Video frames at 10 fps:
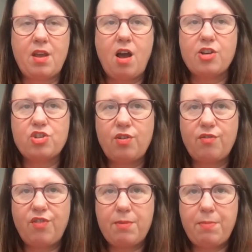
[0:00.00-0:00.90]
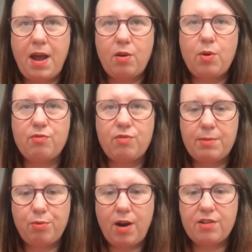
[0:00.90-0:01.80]
Our student feedback, we're really
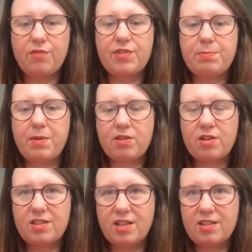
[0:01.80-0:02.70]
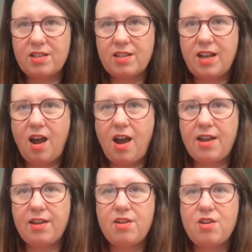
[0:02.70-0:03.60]
proud of. It's been consistently
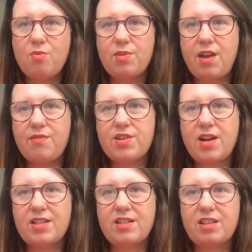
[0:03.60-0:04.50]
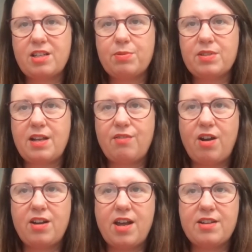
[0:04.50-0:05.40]
high with over 96% of
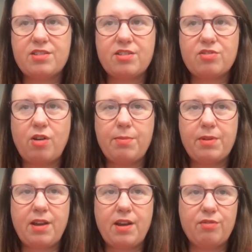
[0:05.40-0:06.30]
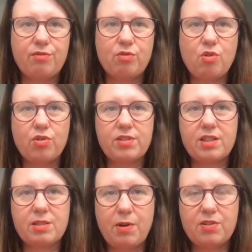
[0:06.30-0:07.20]
our learners describing their overall course
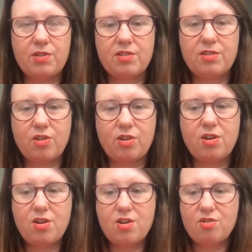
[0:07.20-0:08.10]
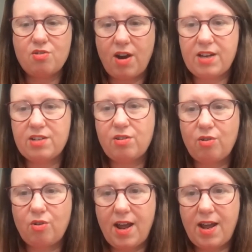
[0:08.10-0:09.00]
experience as good, great,
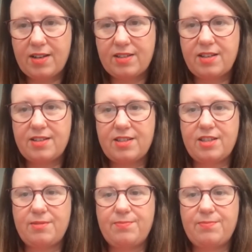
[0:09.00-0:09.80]
or excellent.